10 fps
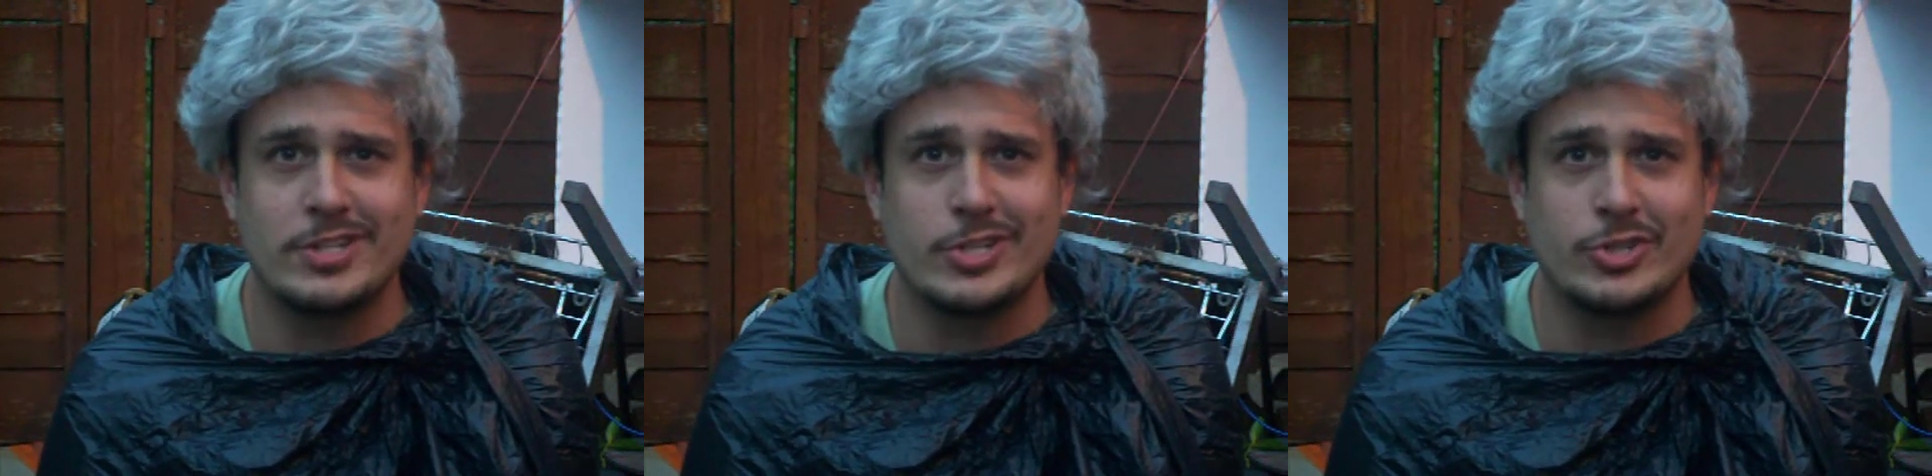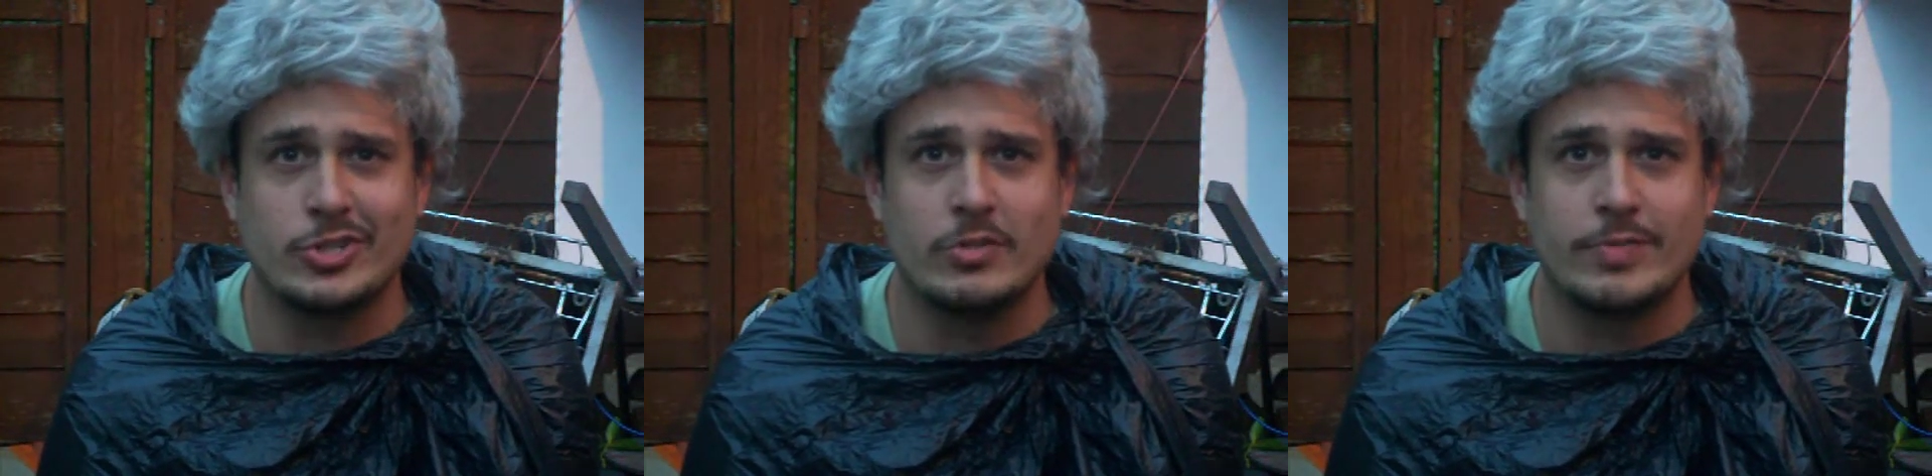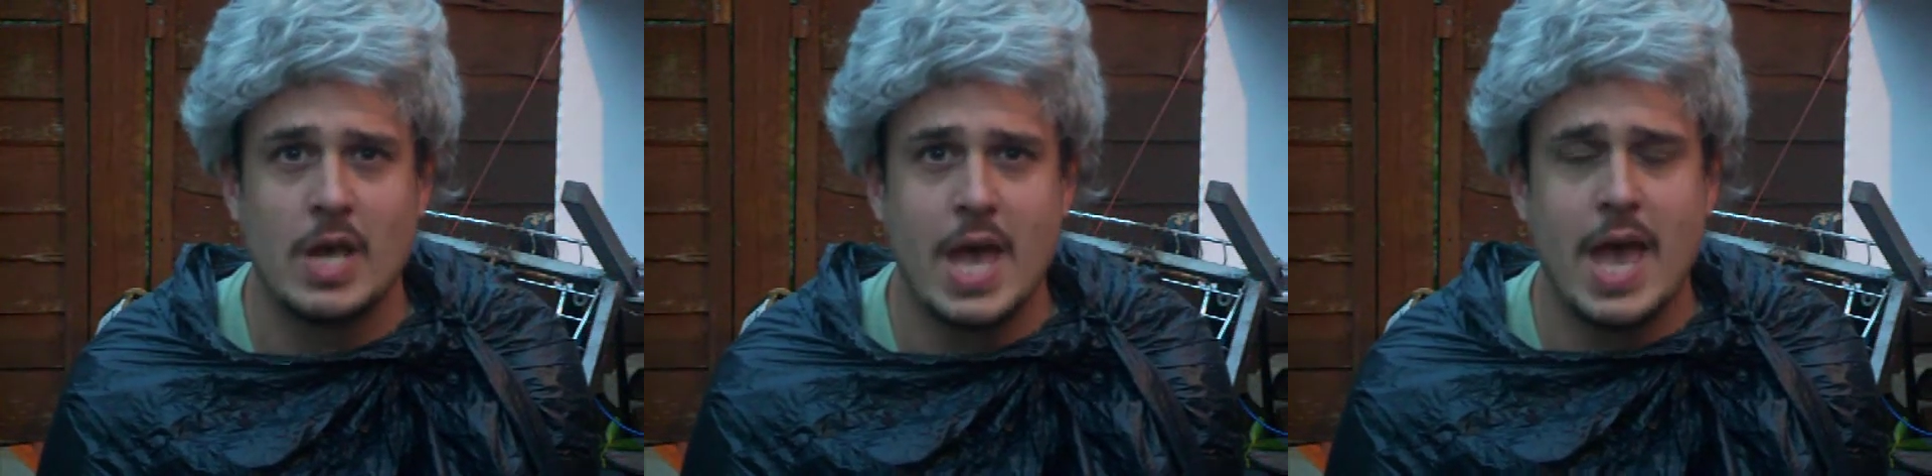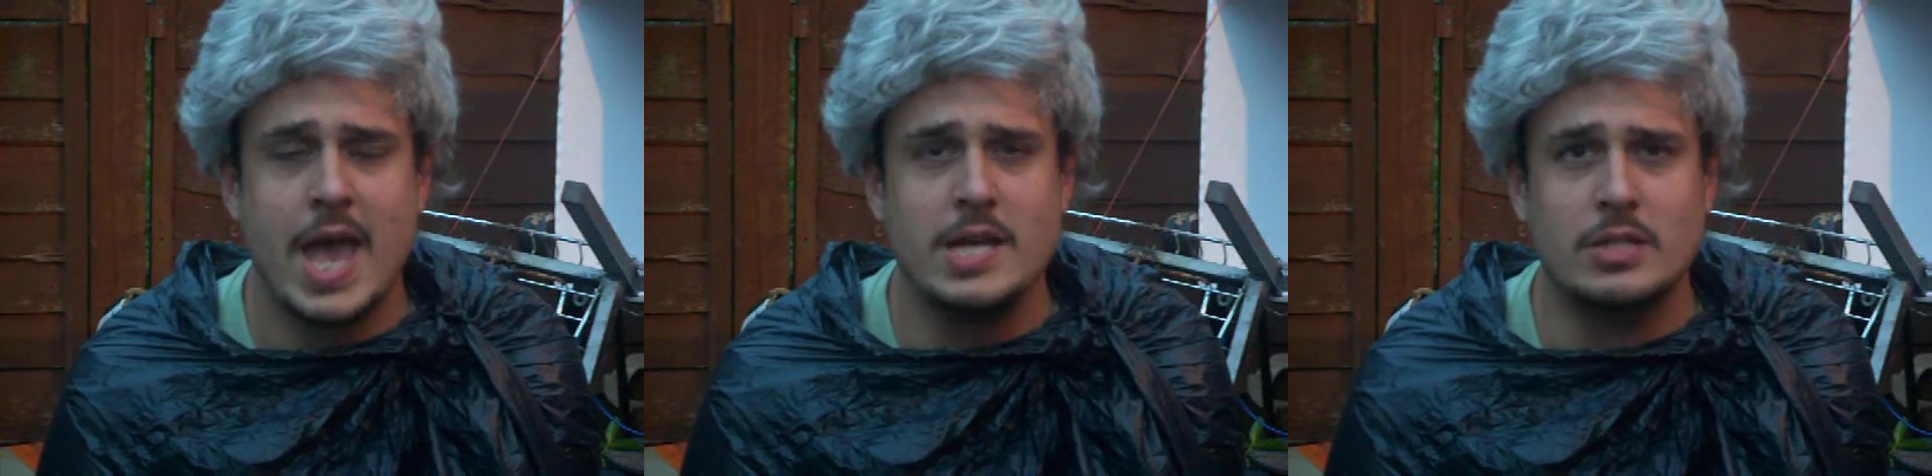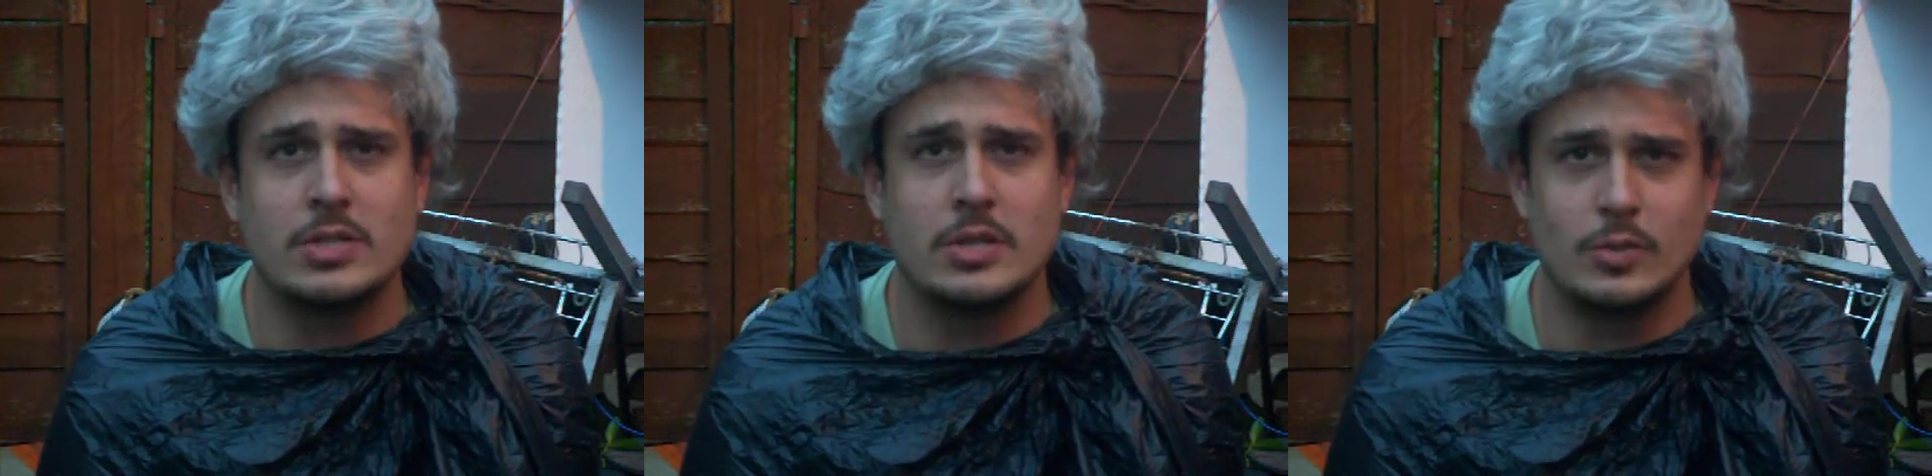edition of
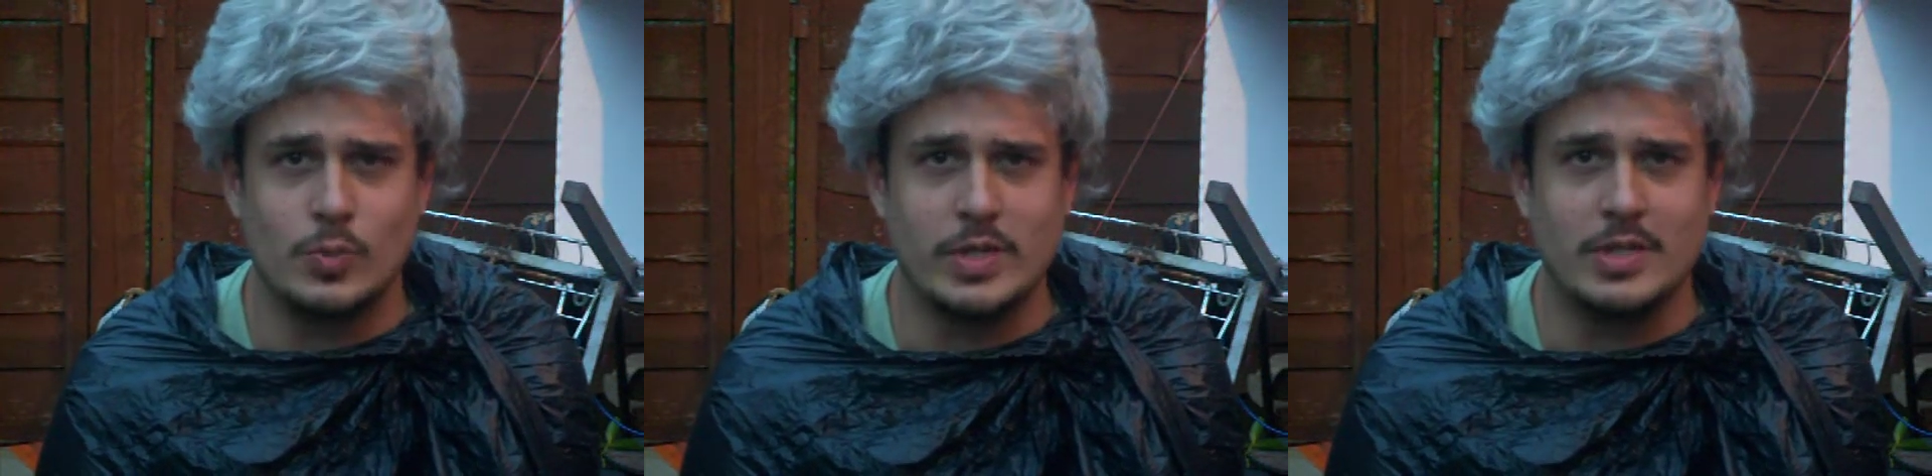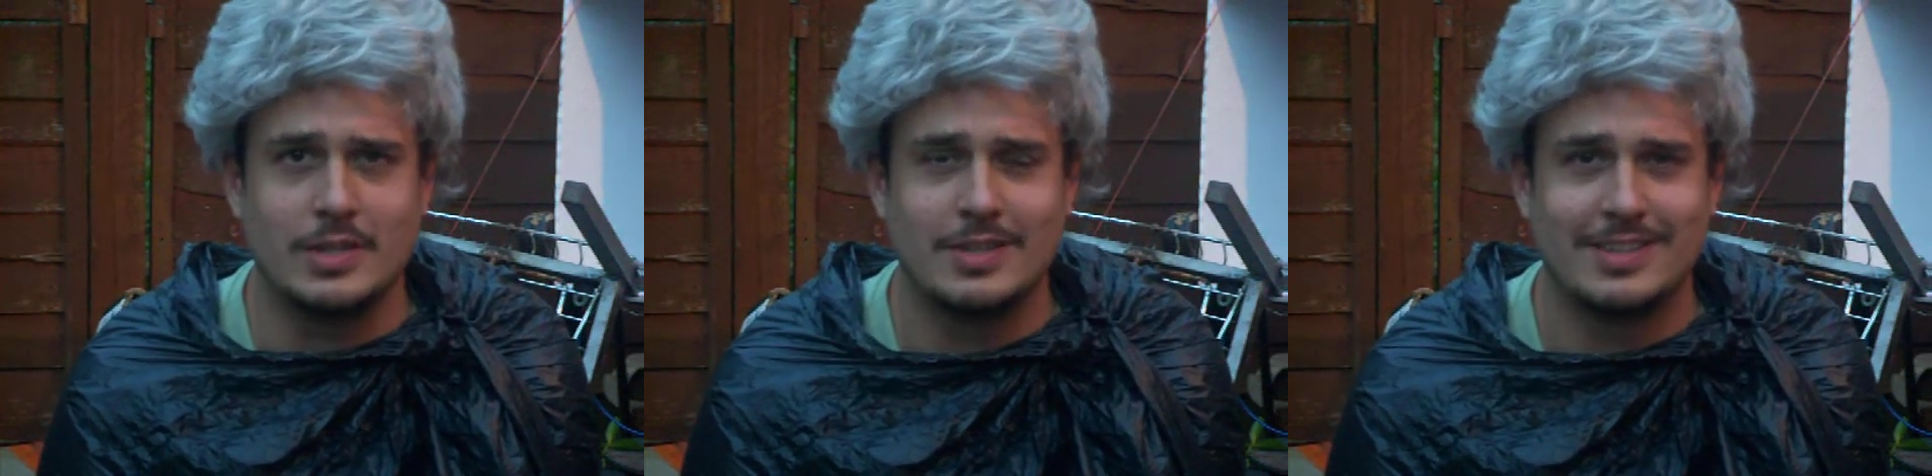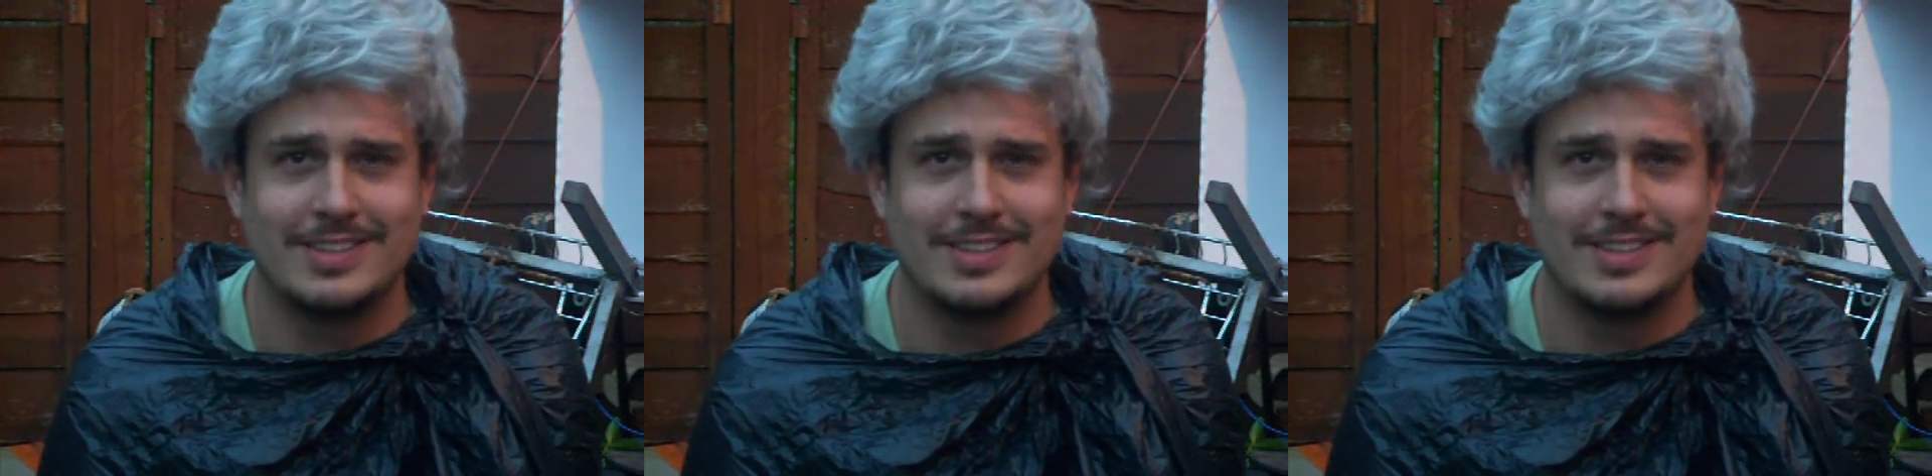Hate Week.